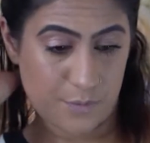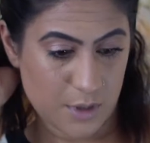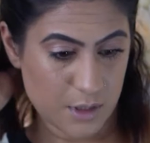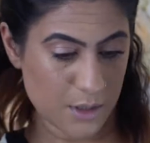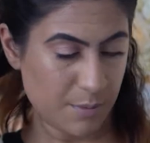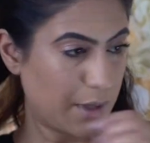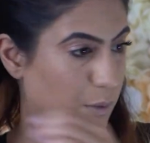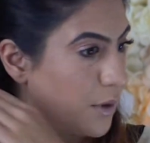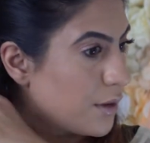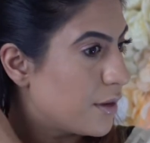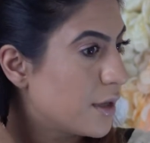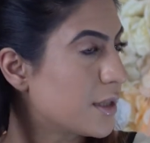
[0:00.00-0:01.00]
Let's play
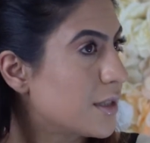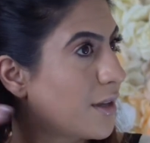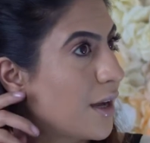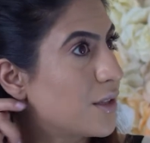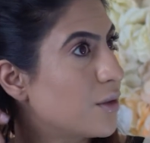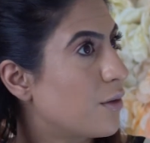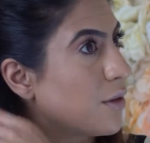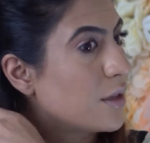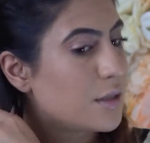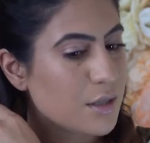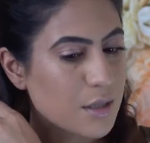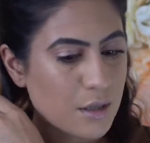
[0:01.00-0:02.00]
with this side. So
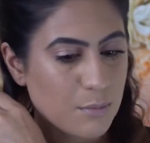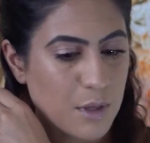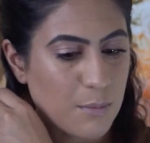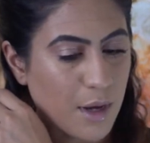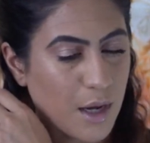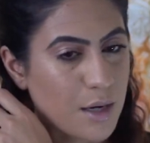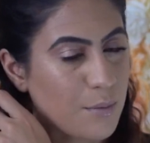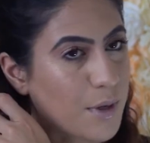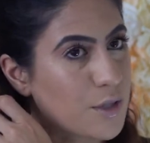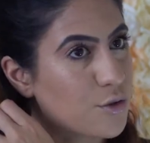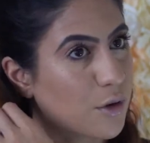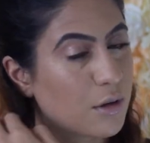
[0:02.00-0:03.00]
this is going to be my kind of my
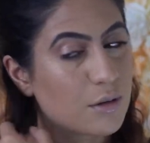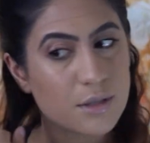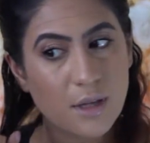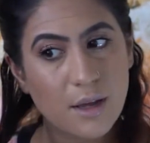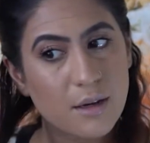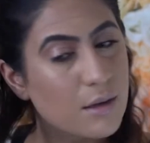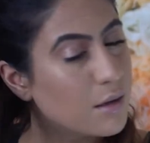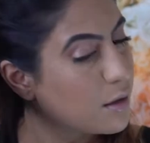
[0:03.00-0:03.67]
struggle side.